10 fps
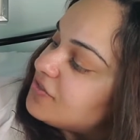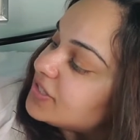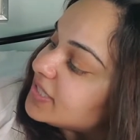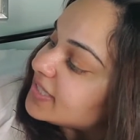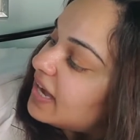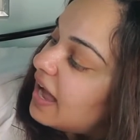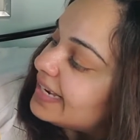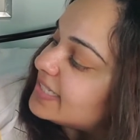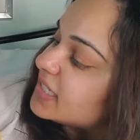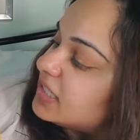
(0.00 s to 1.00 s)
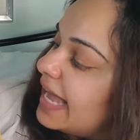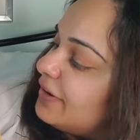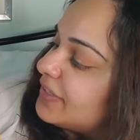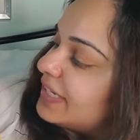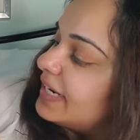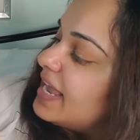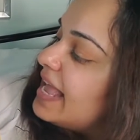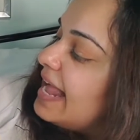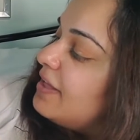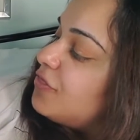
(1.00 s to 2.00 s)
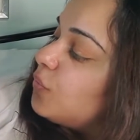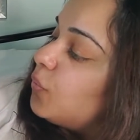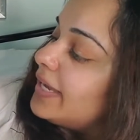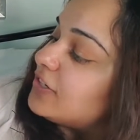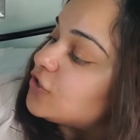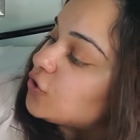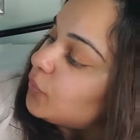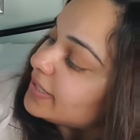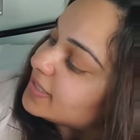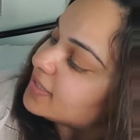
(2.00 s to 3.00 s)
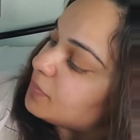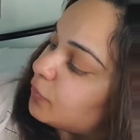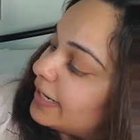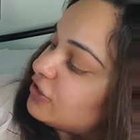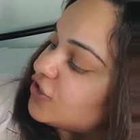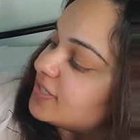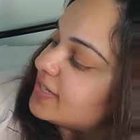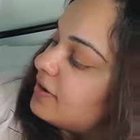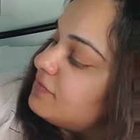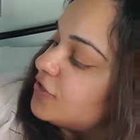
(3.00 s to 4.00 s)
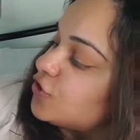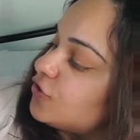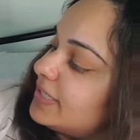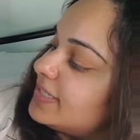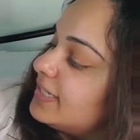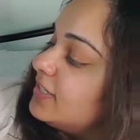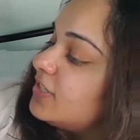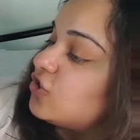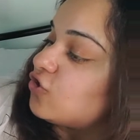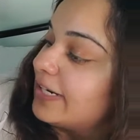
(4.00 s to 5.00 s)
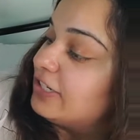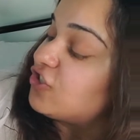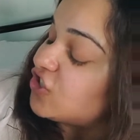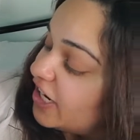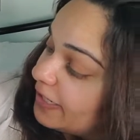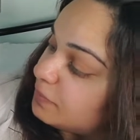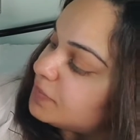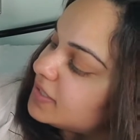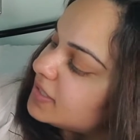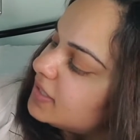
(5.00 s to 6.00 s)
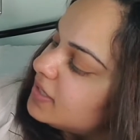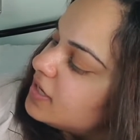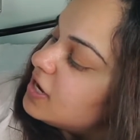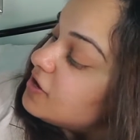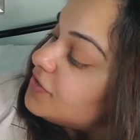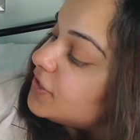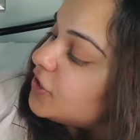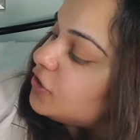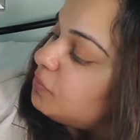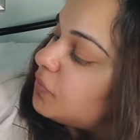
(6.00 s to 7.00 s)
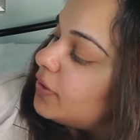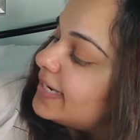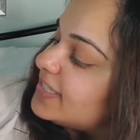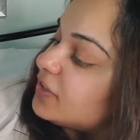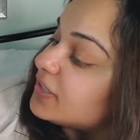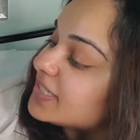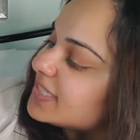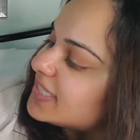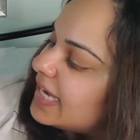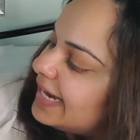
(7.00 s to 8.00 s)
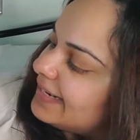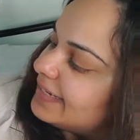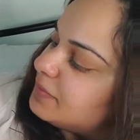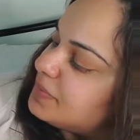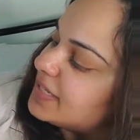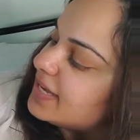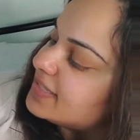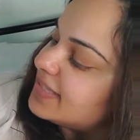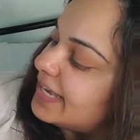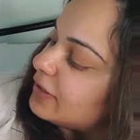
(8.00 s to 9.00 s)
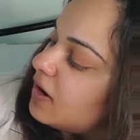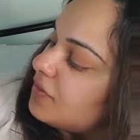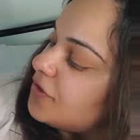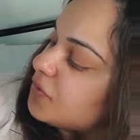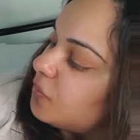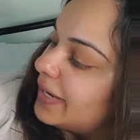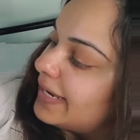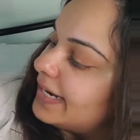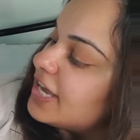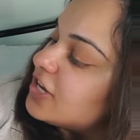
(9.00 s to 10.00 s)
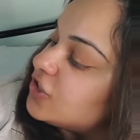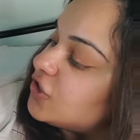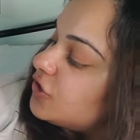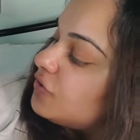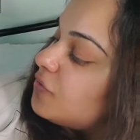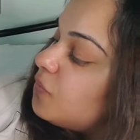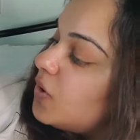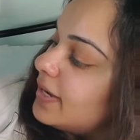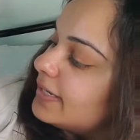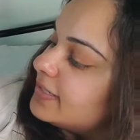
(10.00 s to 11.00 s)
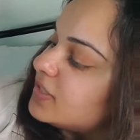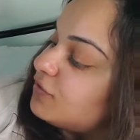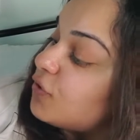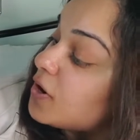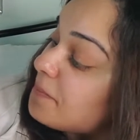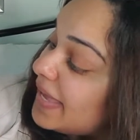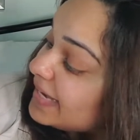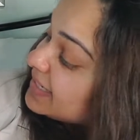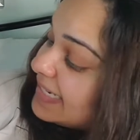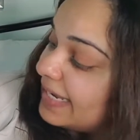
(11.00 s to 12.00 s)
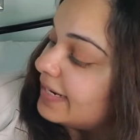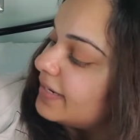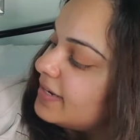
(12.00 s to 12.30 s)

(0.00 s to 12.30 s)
the sky is cloudy and the wind twists the branches of the trees into strange shapes. The two boys are excited because they're on their way to the woods for a picnic,